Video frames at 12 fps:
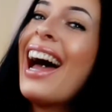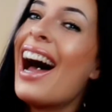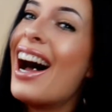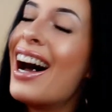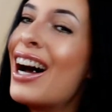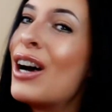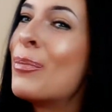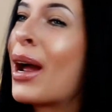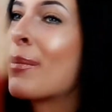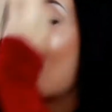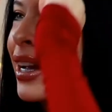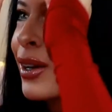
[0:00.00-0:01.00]

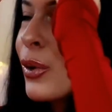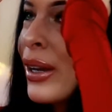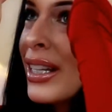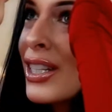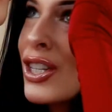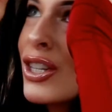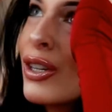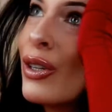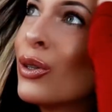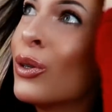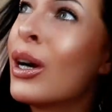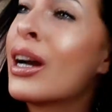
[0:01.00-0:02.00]
I'm not going
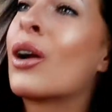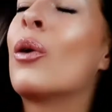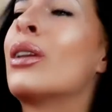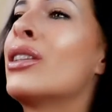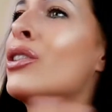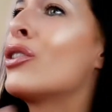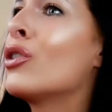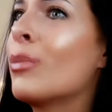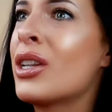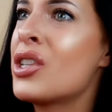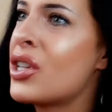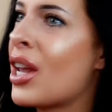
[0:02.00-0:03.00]
to go into too
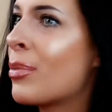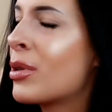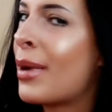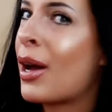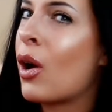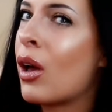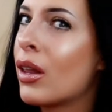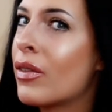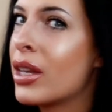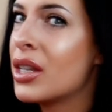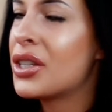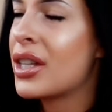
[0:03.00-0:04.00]
much depth about all
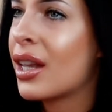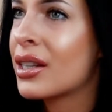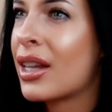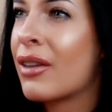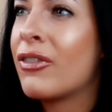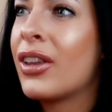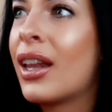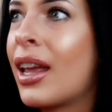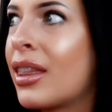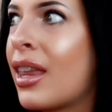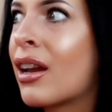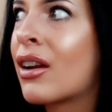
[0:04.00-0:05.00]
of these things. I feel
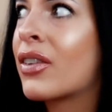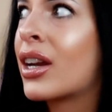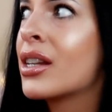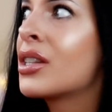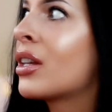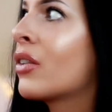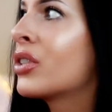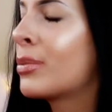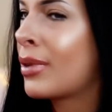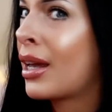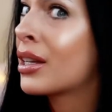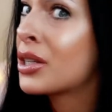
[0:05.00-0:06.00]
like they are very
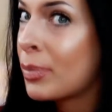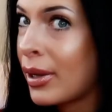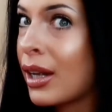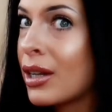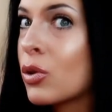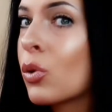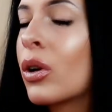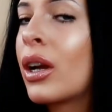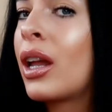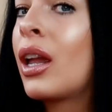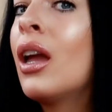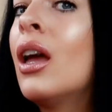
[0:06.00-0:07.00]

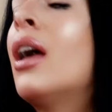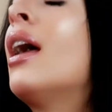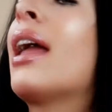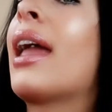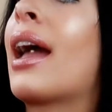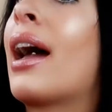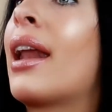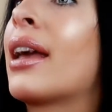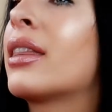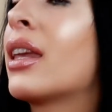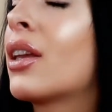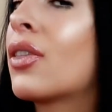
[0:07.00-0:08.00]
self-explanatory, and
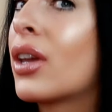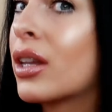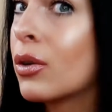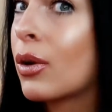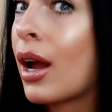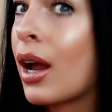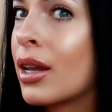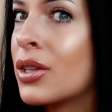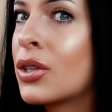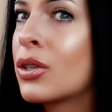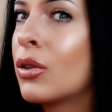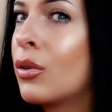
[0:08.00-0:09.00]
I think that you
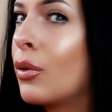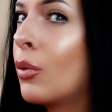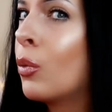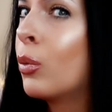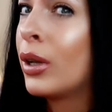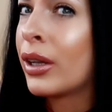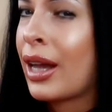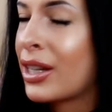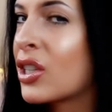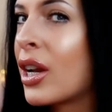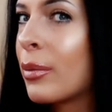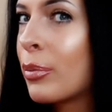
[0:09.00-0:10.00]
guys will
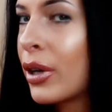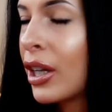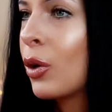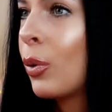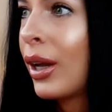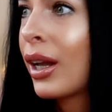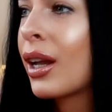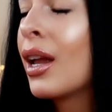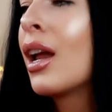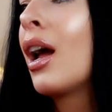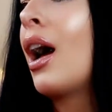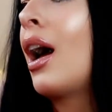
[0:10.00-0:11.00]
catch on pretty quick.
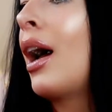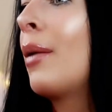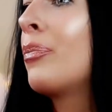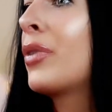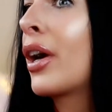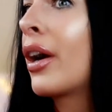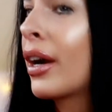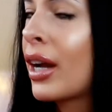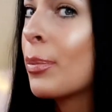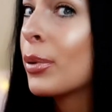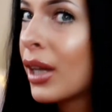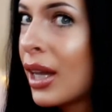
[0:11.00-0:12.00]
There are a
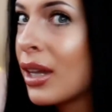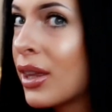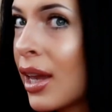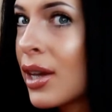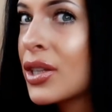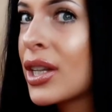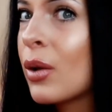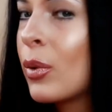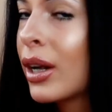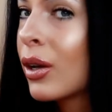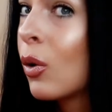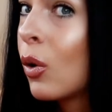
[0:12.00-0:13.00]
couple key things that I
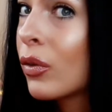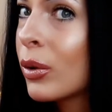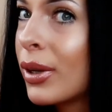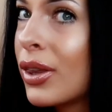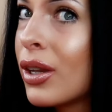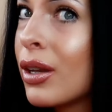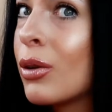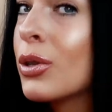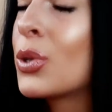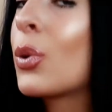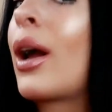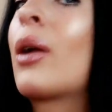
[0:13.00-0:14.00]
want to go over with
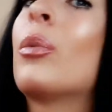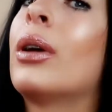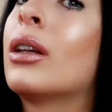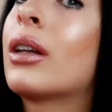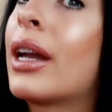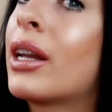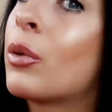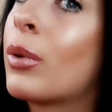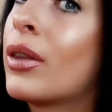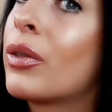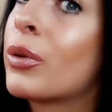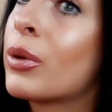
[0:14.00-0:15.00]
you, so I will kind of
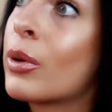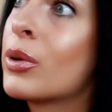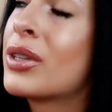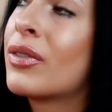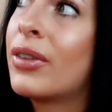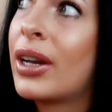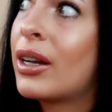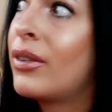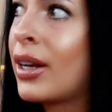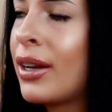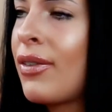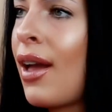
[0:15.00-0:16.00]
run through those
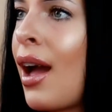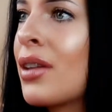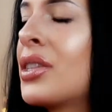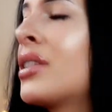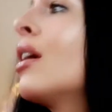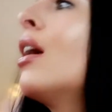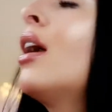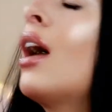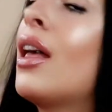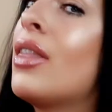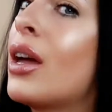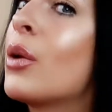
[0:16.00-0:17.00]
very fast,
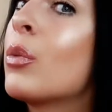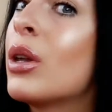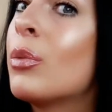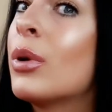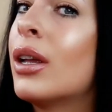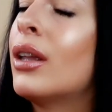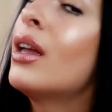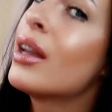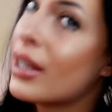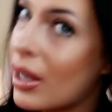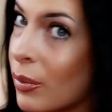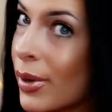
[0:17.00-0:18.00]
and then we will
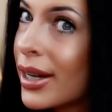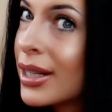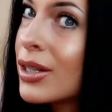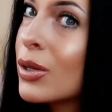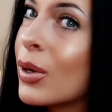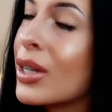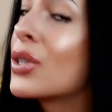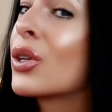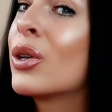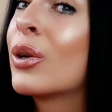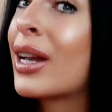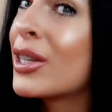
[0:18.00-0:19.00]
get right into it. So
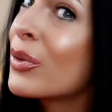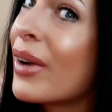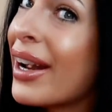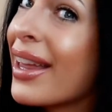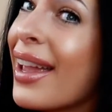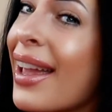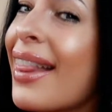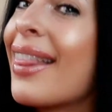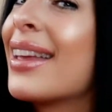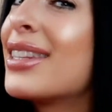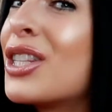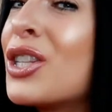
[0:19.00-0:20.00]
are you guys ready?
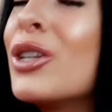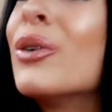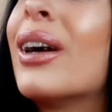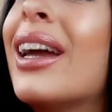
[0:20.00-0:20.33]
Let's do